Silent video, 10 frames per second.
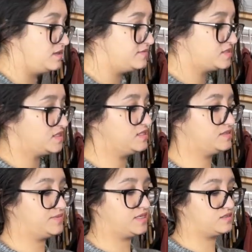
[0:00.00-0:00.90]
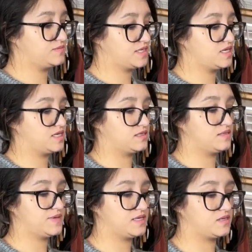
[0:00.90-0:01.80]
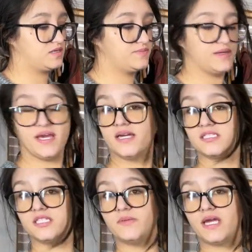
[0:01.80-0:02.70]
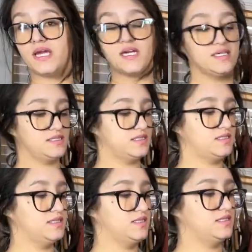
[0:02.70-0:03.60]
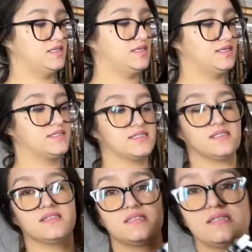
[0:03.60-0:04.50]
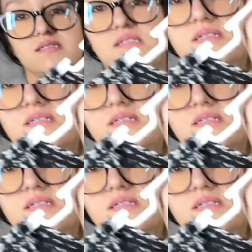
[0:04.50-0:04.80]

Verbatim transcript: loves to tease me. Oh my God, come on, hurry up and answer me. This is